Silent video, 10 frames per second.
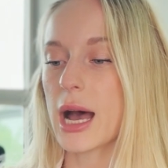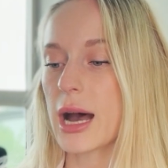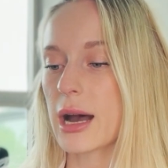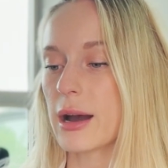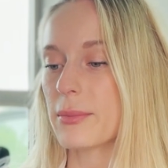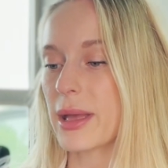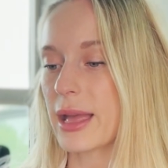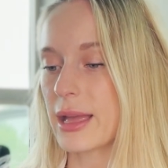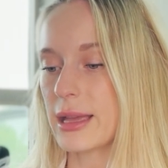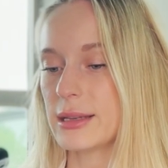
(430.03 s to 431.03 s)
um,
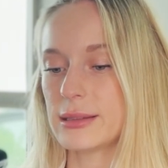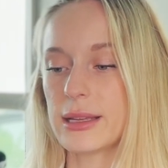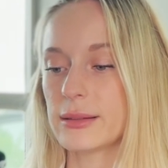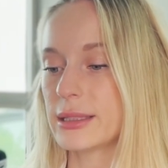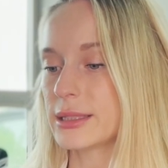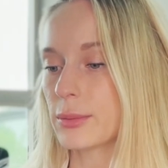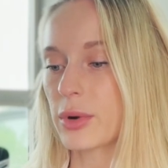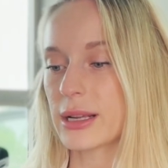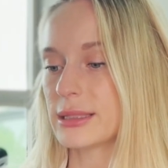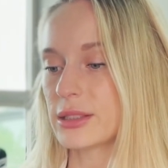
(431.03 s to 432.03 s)
and they list their
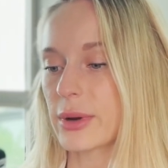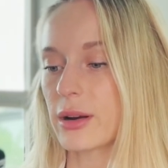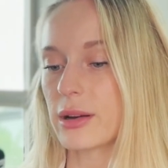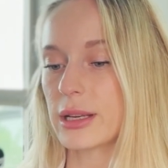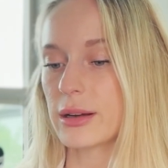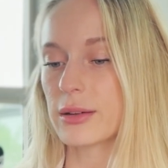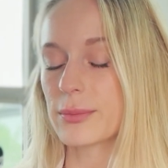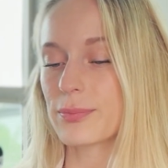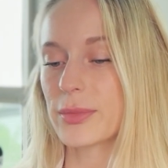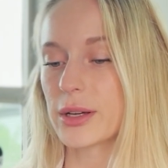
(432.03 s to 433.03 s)
prices right on here
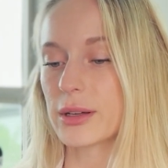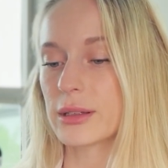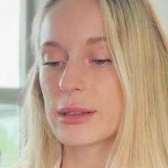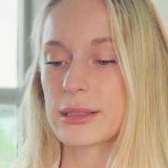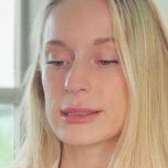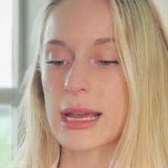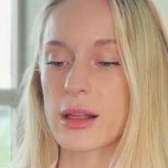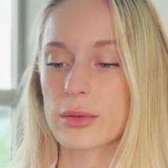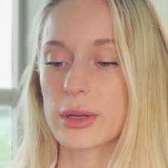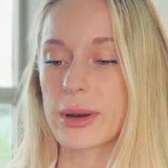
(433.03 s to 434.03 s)
their the
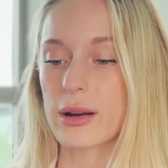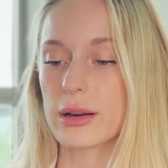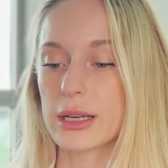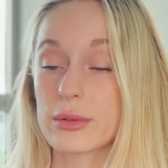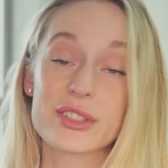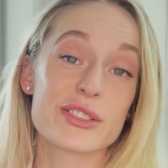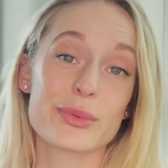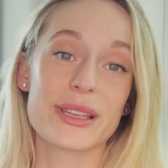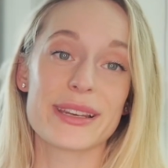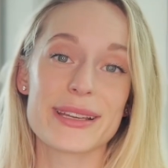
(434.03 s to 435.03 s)
salary right on here, which is
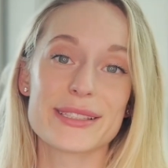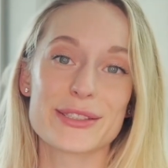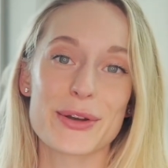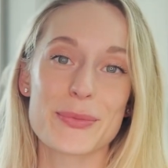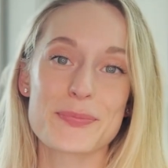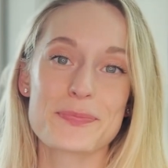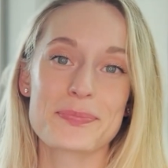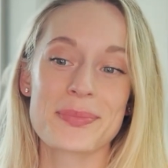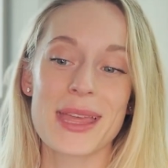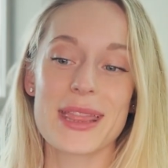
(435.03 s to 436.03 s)
really nice. So
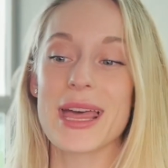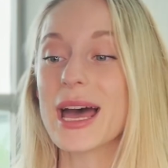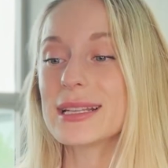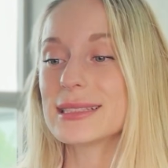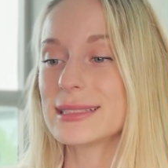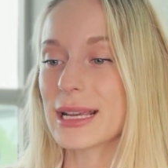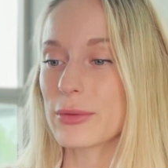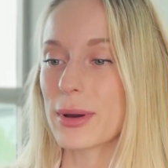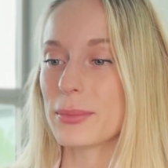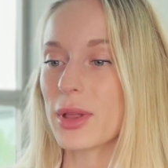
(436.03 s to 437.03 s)
that is the second
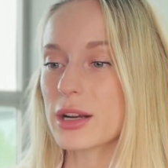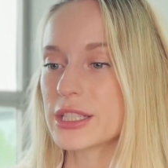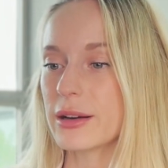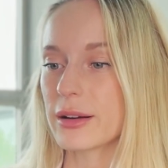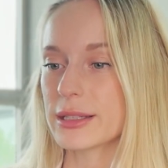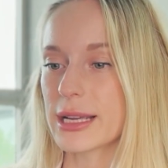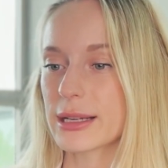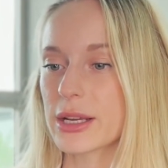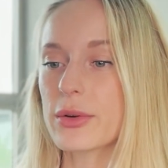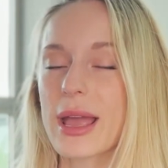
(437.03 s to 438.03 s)
one, blockchain
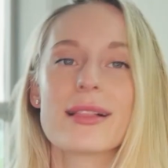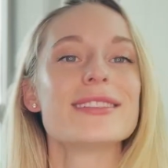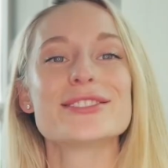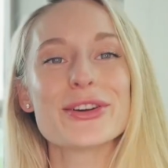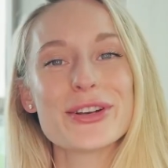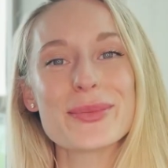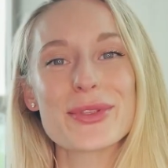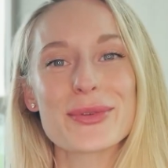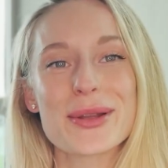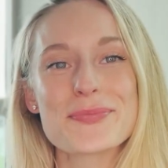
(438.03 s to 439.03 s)
architect. Okay, let's go to number
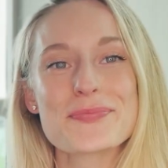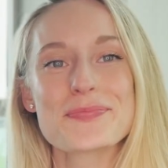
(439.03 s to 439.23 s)
three.